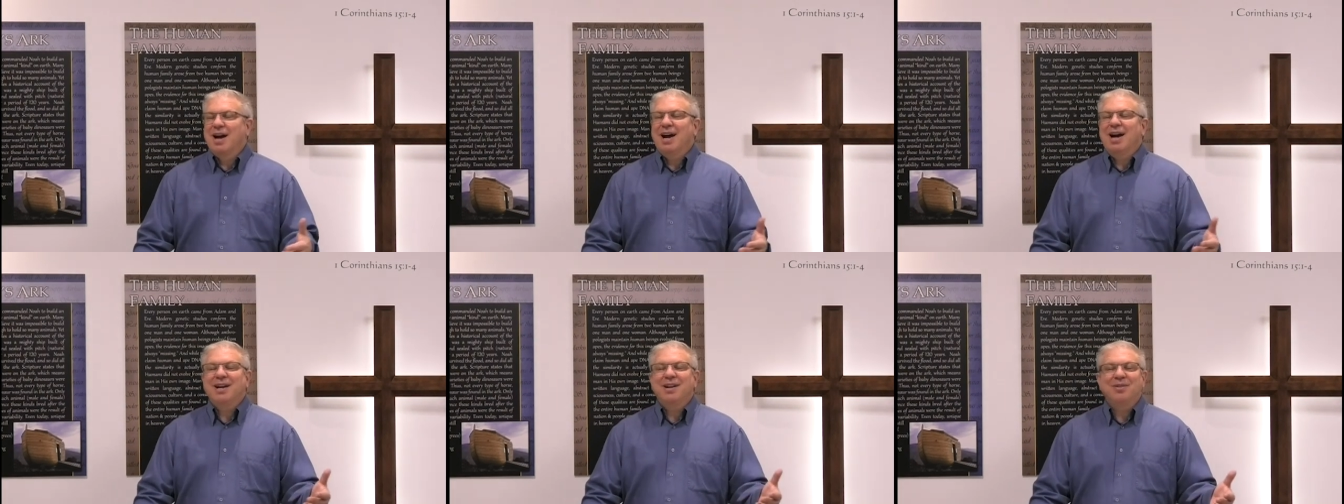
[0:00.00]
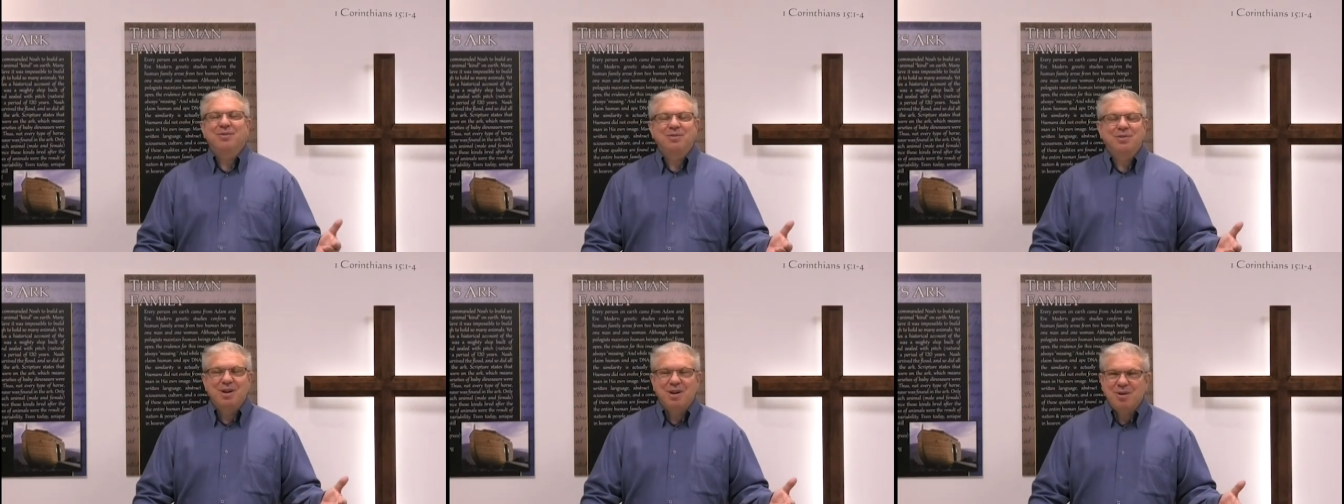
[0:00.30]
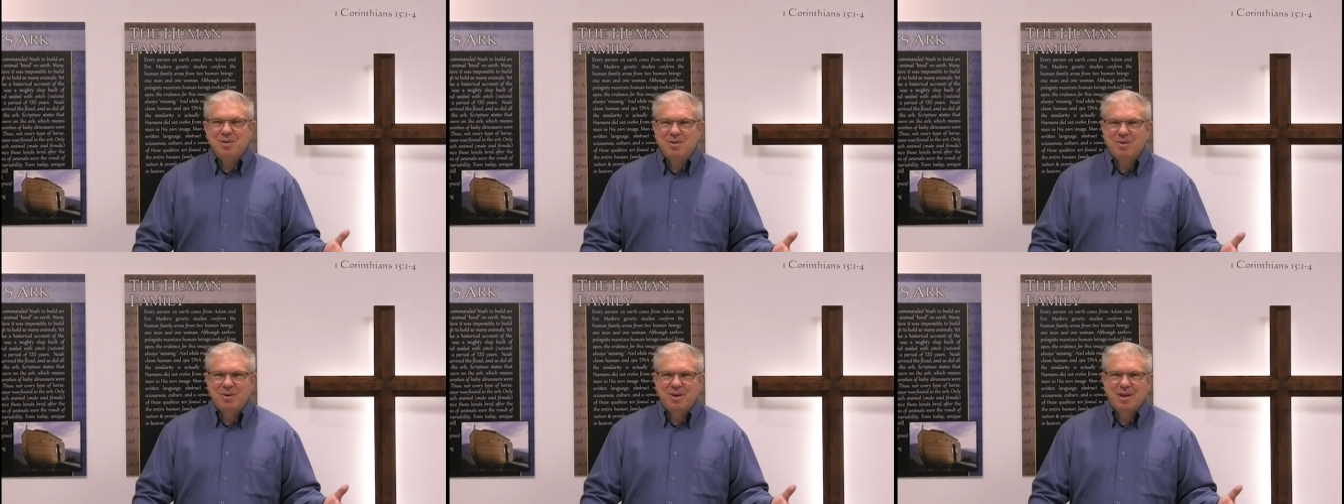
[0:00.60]
I don't
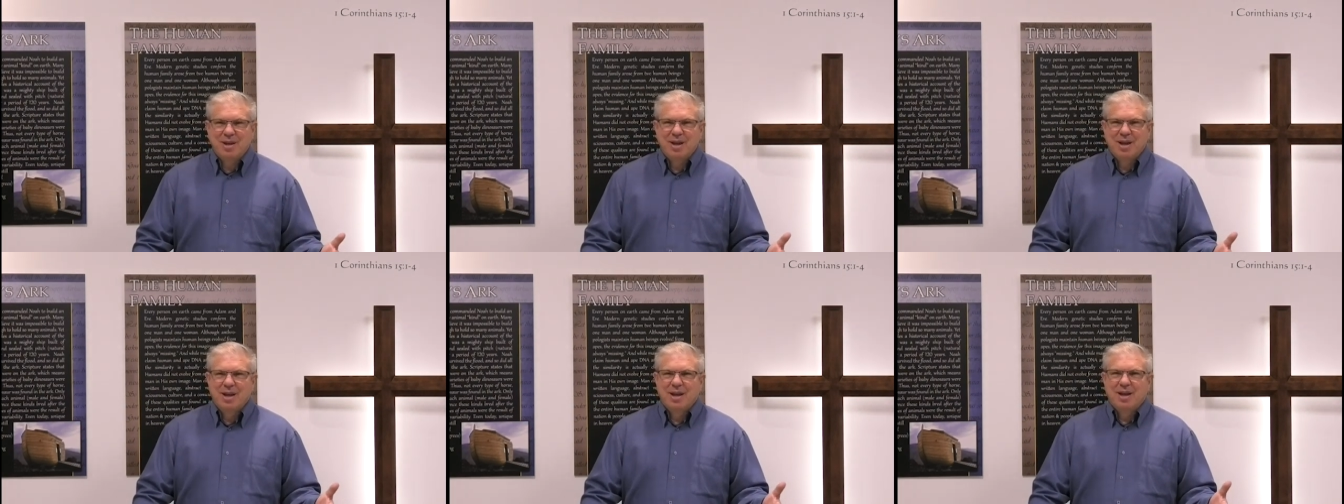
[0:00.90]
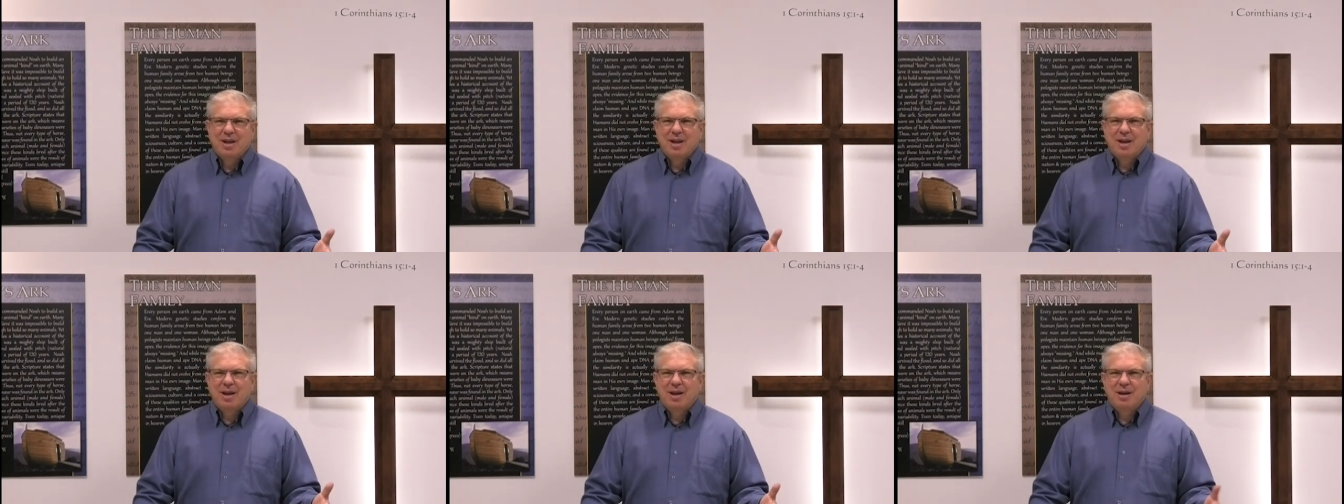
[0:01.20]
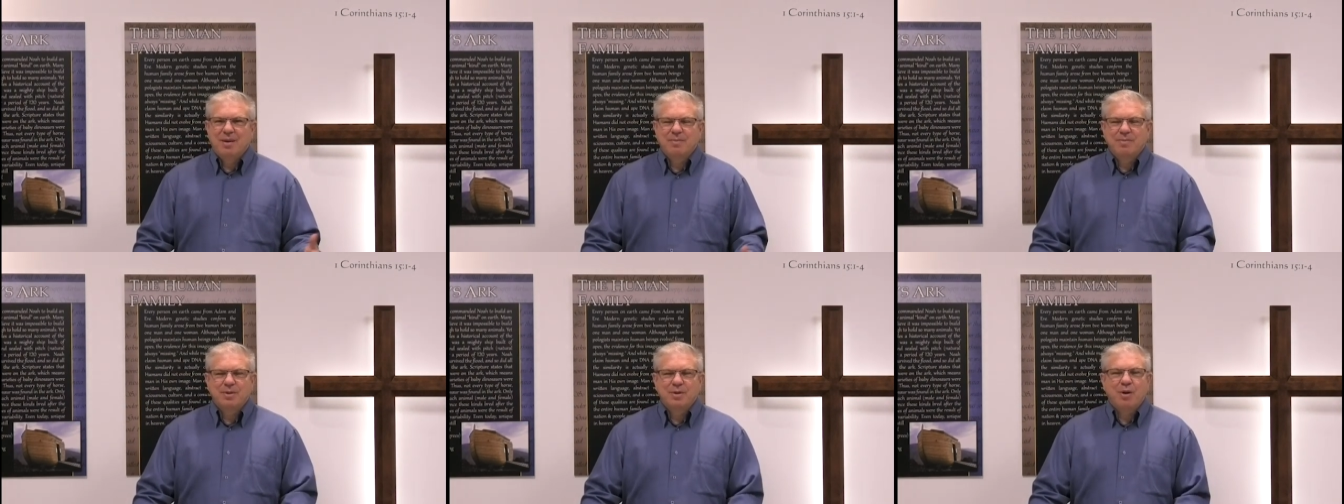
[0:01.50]
know.
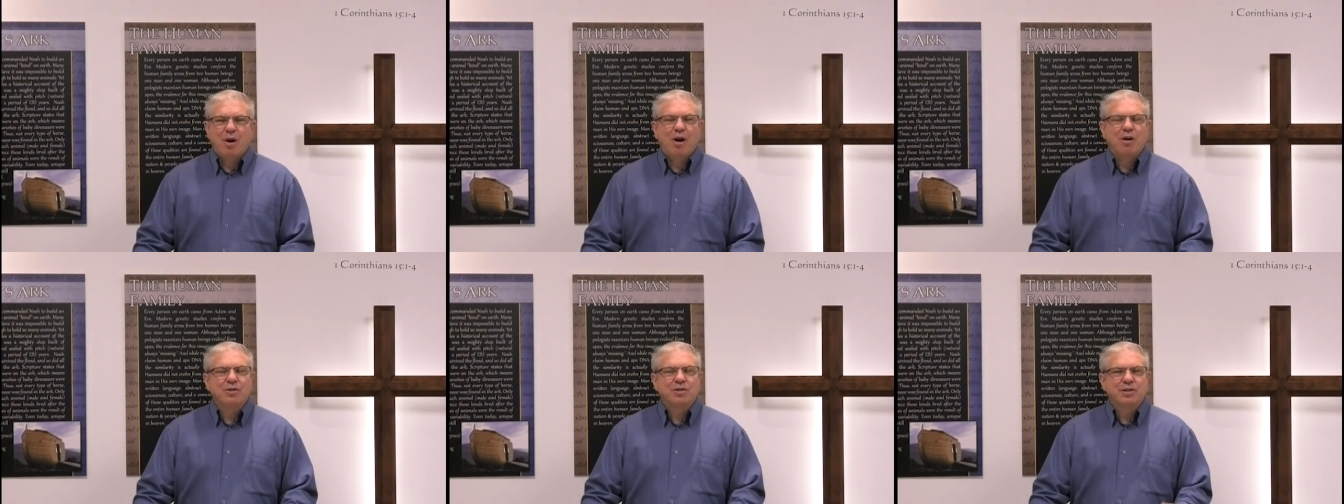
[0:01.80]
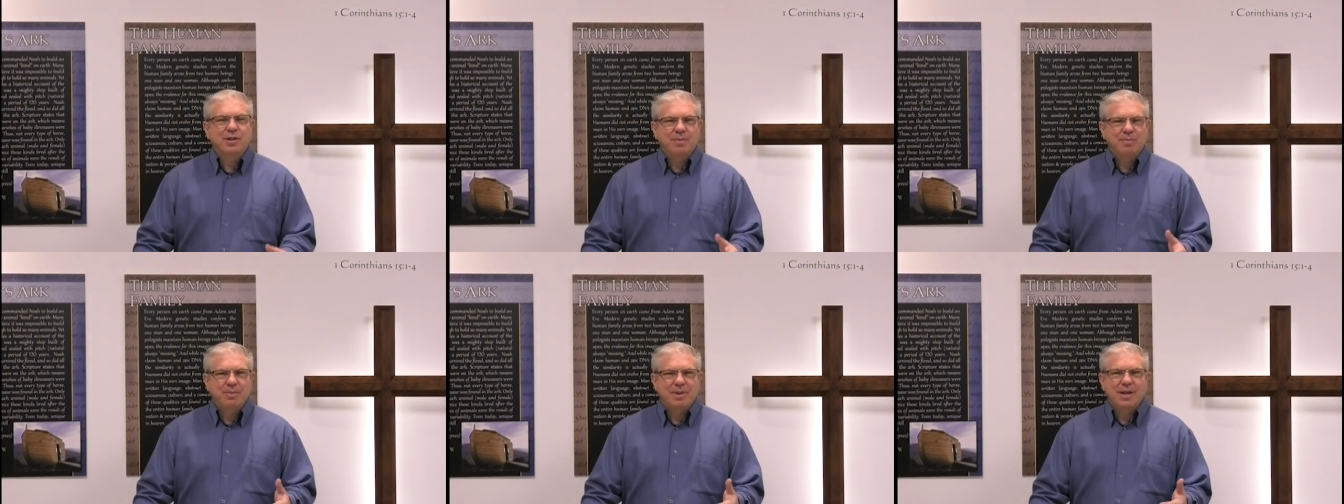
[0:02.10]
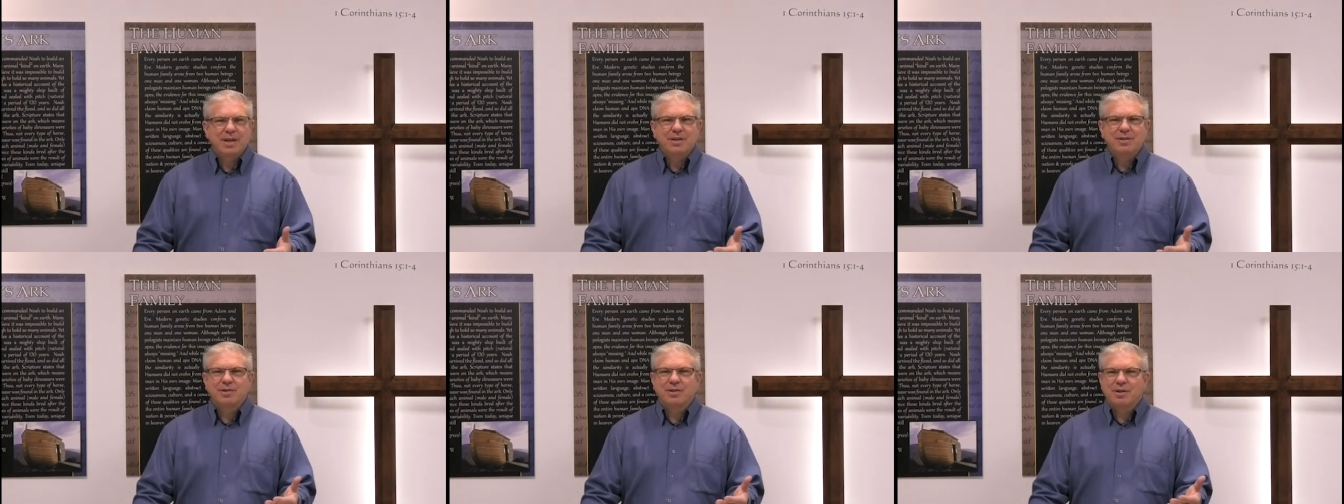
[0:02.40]
Um, there are some
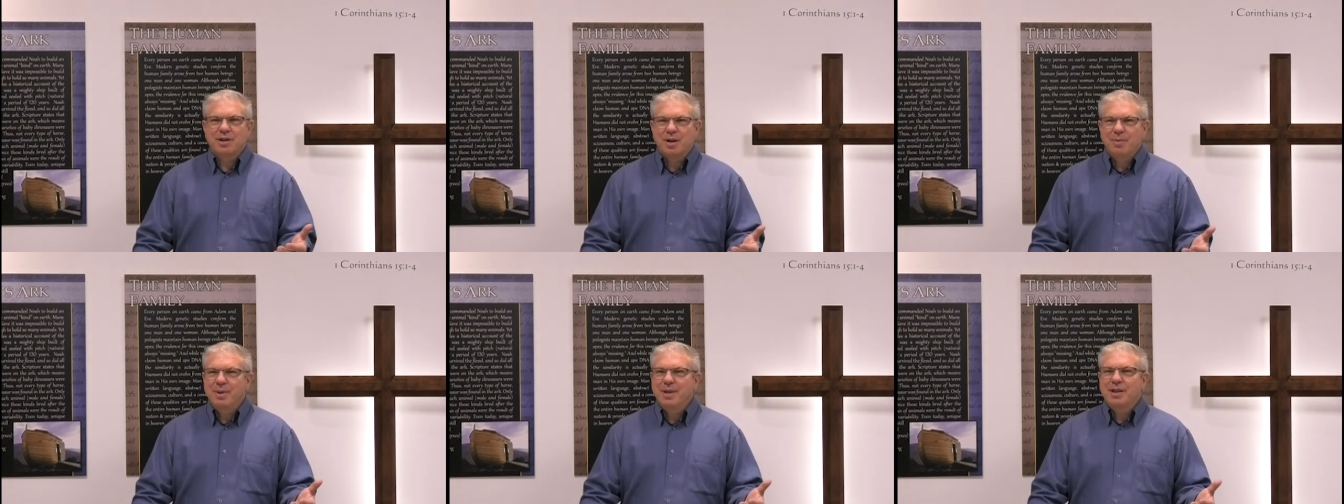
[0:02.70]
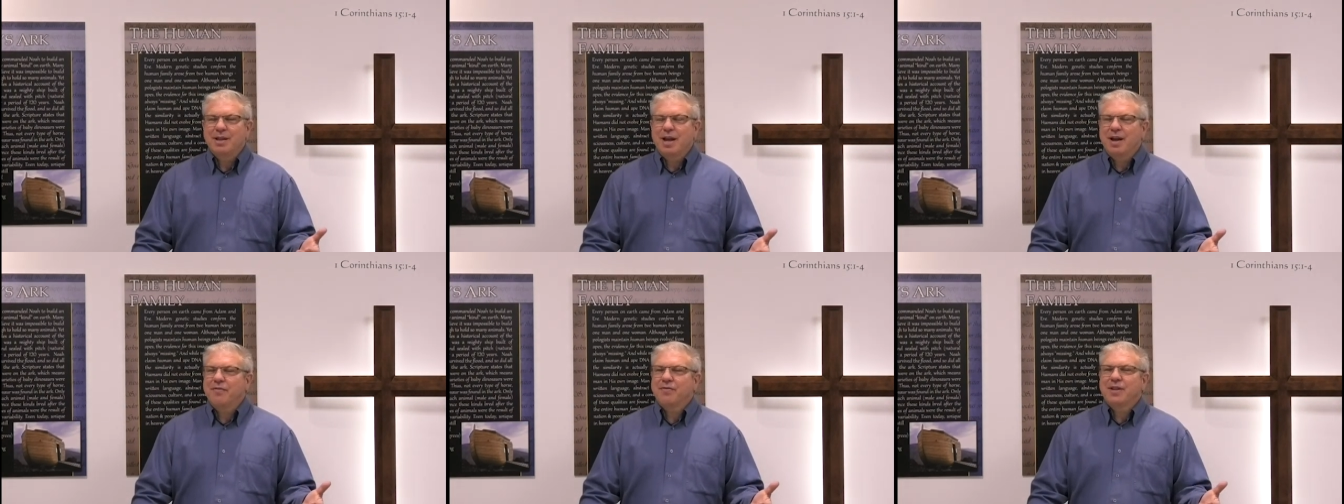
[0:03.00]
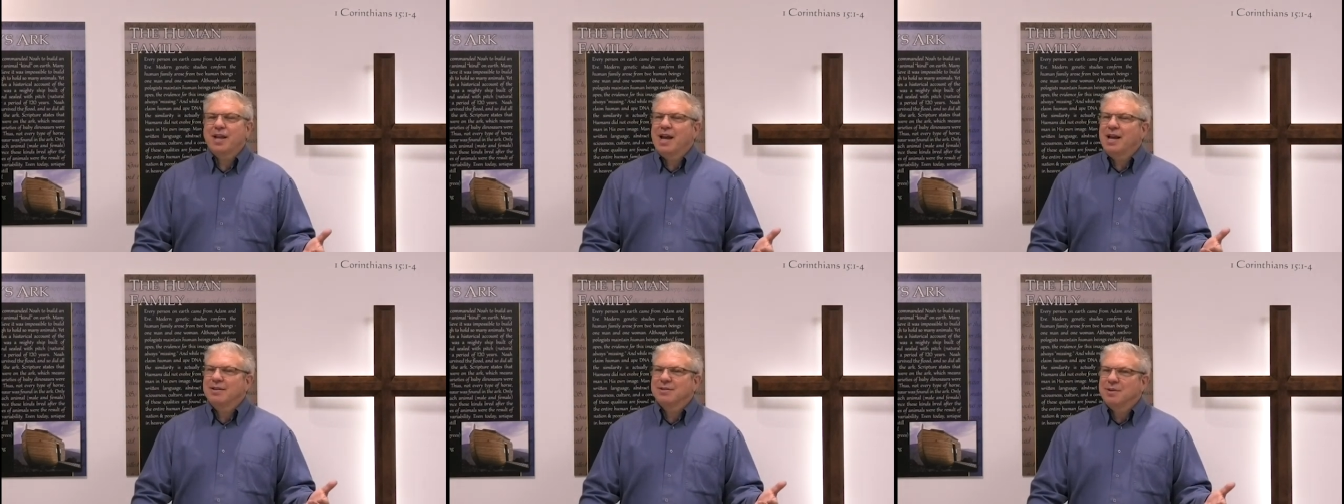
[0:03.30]
things that are going to be
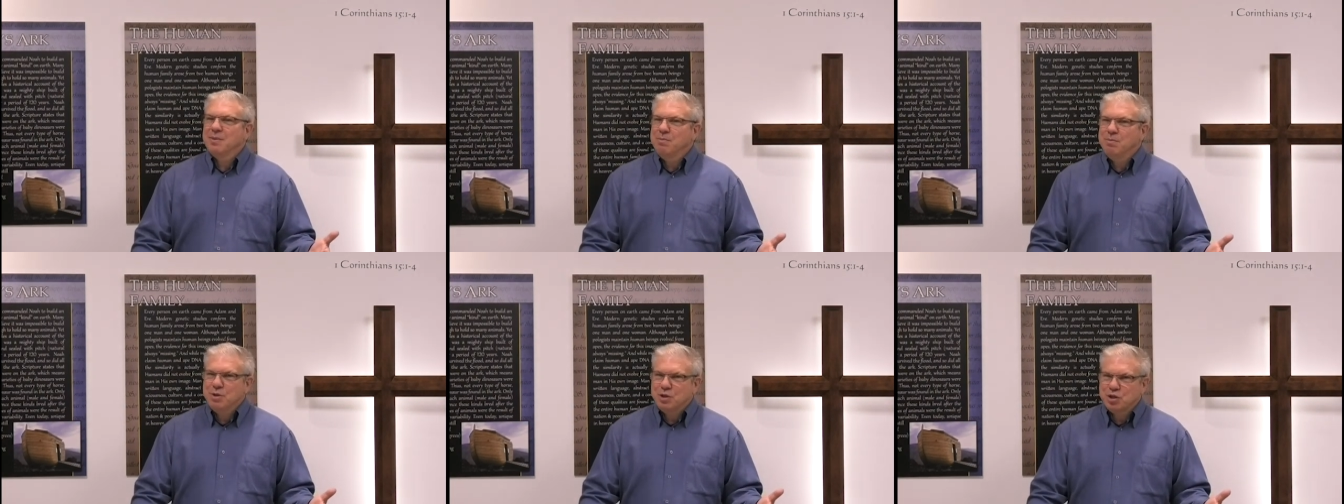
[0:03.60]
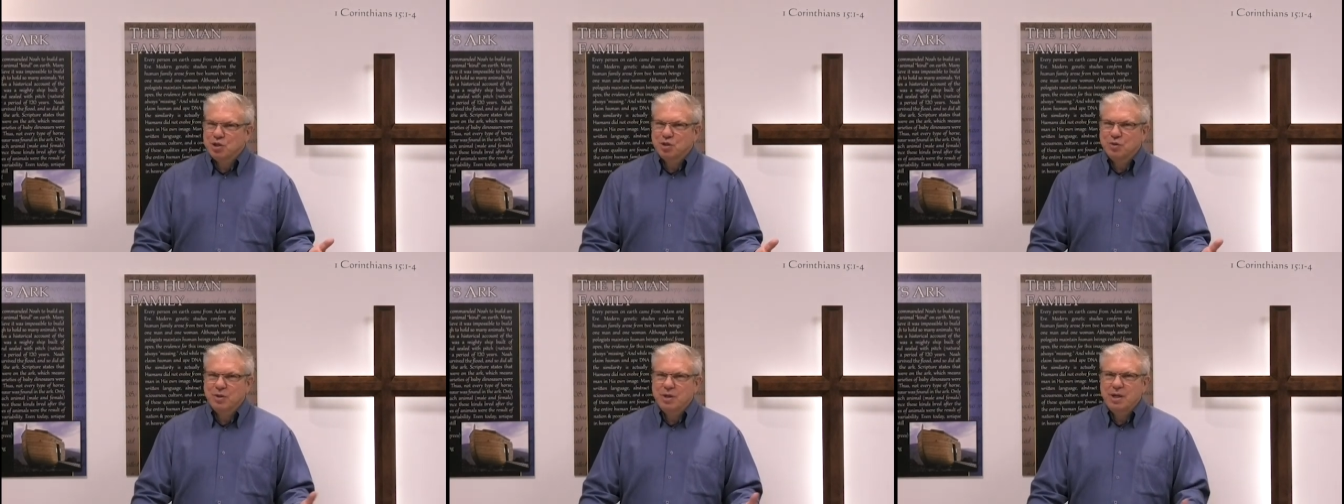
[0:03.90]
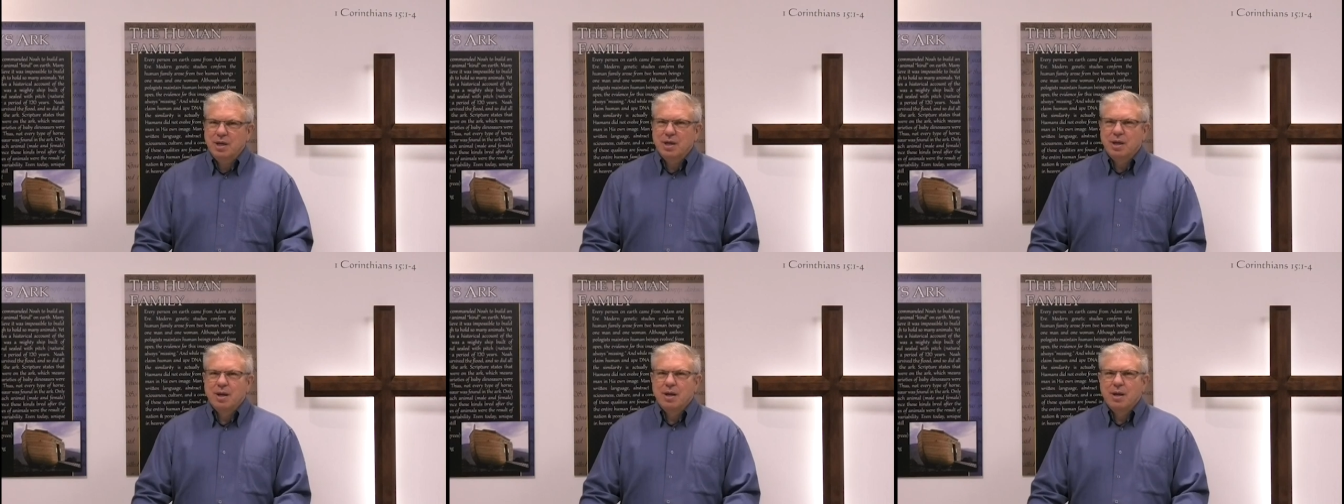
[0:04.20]
left as a mystery.